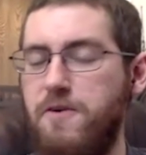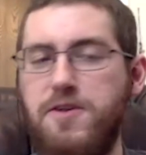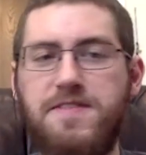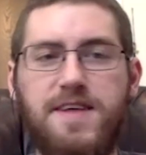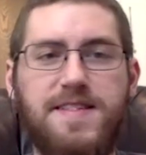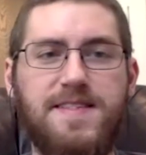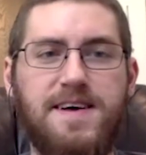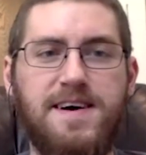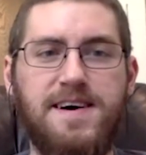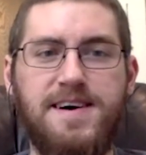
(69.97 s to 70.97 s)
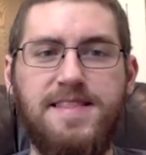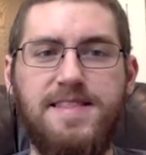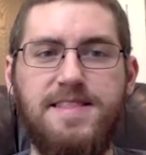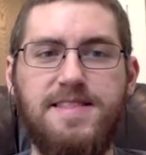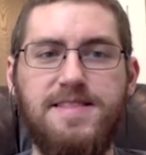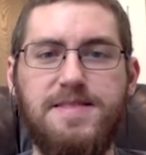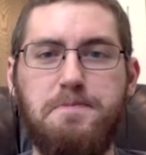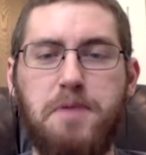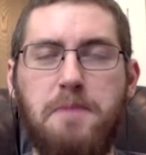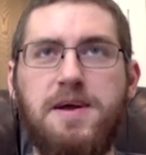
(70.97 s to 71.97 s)
first, let's uh,
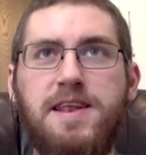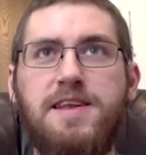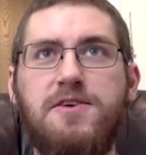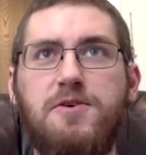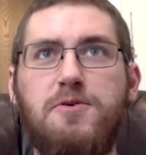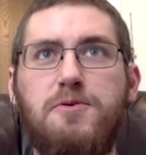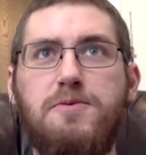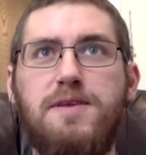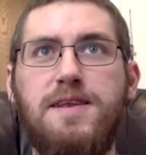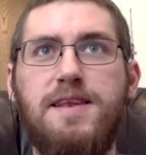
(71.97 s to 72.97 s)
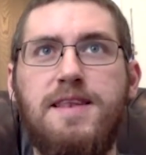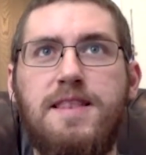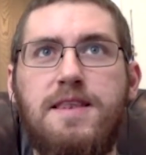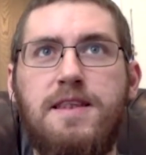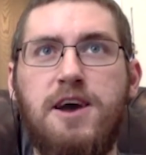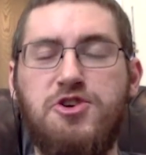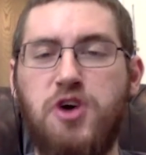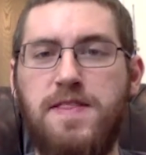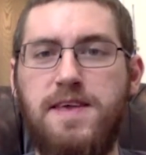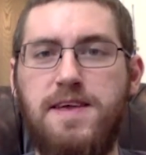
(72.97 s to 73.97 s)
probably need to
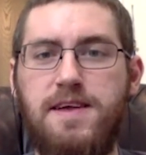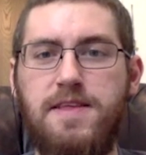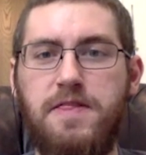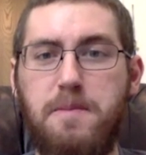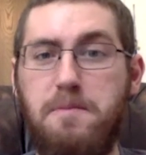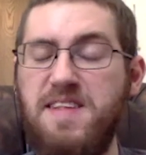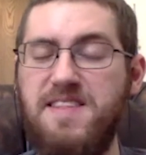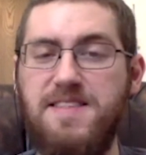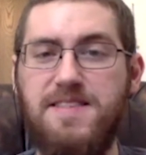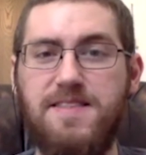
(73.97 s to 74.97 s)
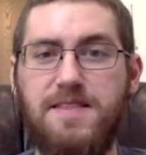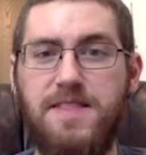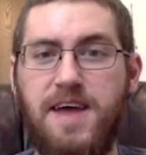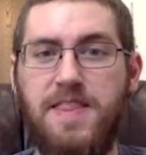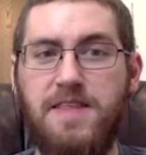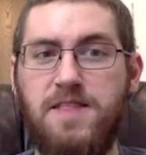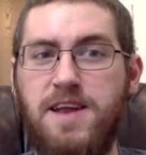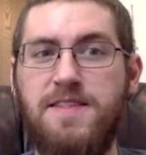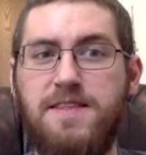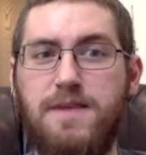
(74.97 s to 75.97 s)
touch on the the misses that that
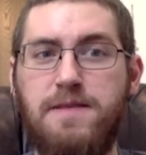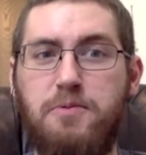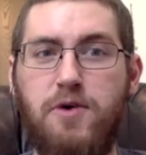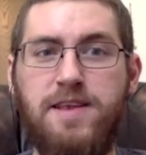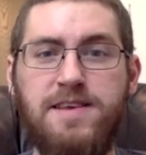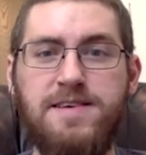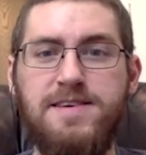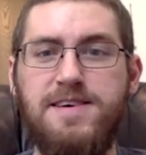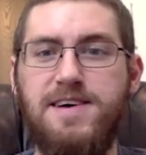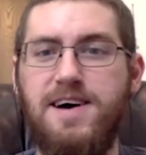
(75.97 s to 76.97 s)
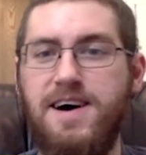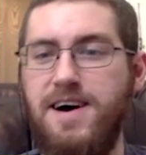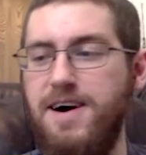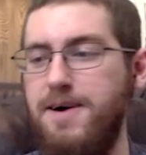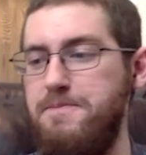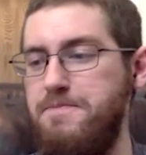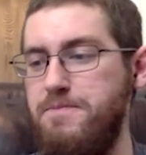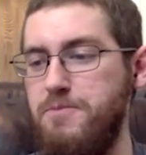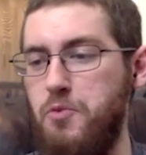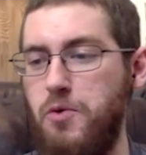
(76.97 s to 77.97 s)
led us to this point.
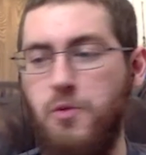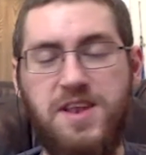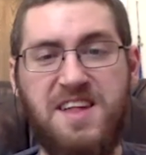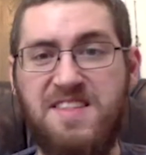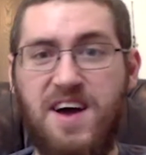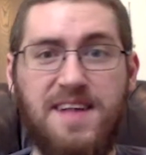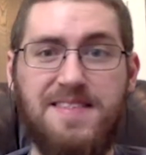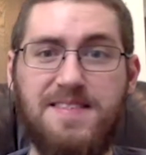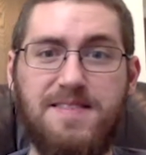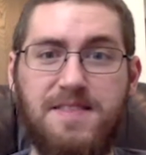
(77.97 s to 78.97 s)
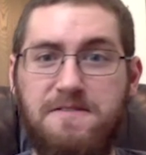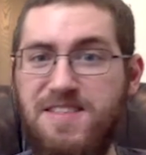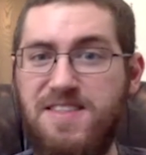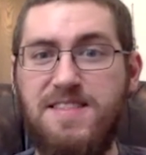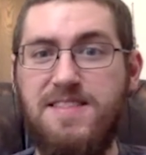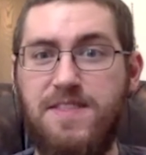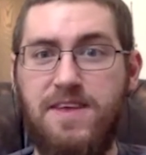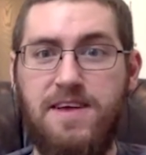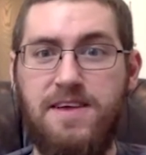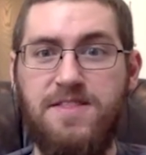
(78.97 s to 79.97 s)
Um, we, we discuss the visits,
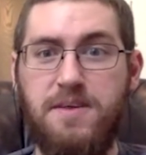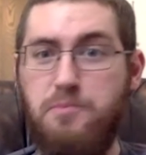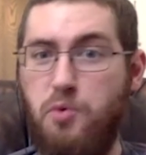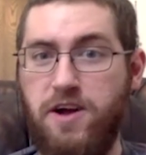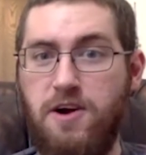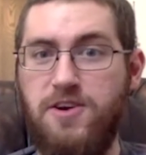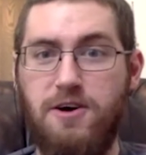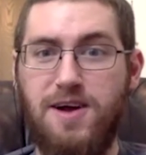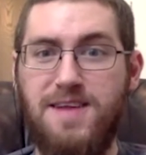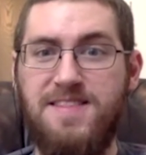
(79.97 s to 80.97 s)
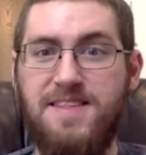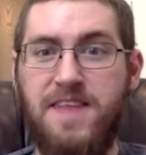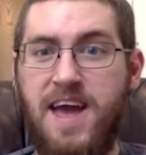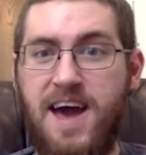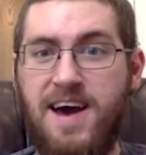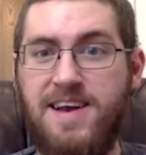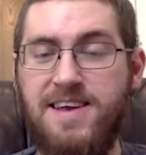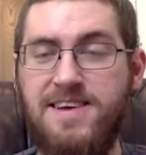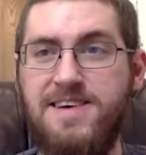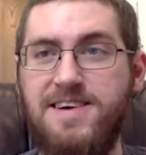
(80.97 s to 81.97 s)
the the point guard targets that they had.